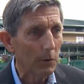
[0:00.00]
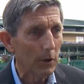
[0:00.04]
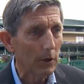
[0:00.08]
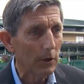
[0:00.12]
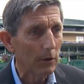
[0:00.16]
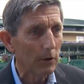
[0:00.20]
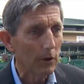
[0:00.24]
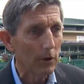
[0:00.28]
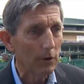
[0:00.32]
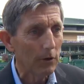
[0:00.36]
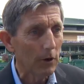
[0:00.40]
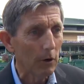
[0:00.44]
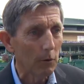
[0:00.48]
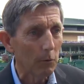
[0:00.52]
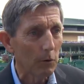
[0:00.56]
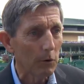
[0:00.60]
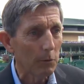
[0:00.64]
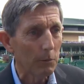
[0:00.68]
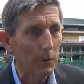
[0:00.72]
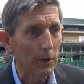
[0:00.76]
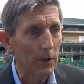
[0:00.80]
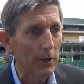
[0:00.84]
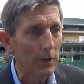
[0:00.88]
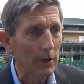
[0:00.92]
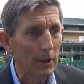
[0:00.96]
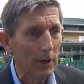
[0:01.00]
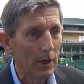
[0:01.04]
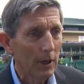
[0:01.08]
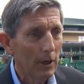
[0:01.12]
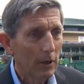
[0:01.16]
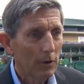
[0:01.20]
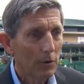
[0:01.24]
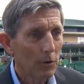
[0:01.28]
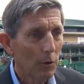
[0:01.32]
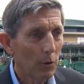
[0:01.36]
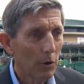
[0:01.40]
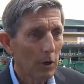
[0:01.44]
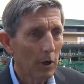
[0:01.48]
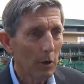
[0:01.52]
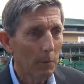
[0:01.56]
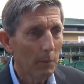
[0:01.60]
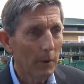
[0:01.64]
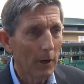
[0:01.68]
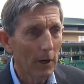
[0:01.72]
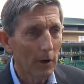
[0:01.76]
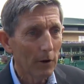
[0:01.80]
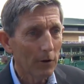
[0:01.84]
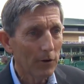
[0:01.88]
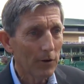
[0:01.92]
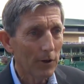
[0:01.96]
You know, you don't want to be talking
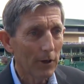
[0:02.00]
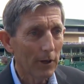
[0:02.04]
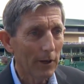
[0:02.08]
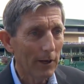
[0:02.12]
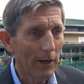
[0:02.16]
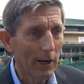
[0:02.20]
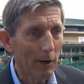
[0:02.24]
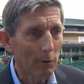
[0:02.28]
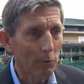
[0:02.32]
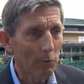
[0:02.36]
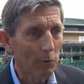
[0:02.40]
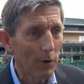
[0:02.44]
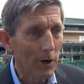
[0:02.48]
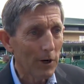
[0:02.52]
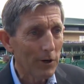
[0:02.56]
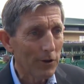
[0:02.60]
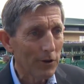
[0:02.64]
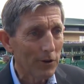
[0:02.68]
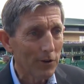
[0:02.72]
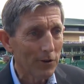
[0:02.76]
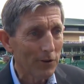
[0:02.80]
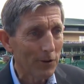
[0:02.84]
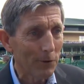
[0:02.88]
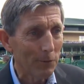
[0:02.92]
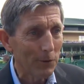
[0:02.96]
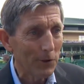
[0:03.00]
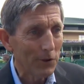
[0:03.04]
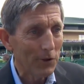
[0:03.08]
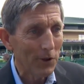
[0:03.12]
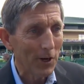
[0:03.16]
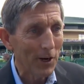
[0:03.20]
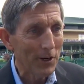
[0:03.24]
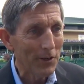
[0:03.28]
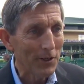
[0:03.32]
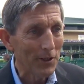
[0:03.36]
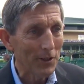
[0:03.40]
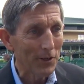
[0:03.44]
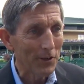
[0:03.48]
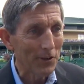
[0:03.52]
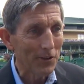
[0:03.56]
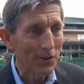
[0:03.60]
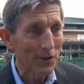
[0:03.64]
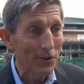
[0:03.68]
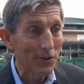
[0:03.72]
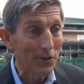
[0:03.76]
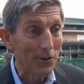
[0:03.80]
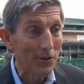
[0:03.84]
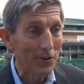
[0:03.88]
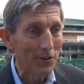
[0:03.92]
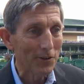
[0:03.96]
about outrageous officiating
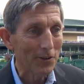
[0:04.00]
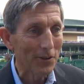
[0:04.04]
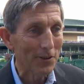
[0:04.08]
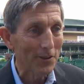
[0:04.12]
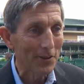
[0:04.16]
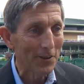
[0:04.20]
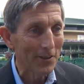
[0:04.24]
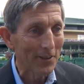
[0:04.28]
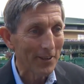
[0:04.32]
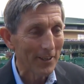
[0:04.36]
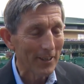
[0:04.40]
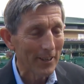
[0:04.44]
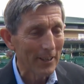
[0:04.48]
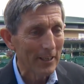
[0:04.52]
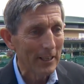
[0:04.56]
decisions and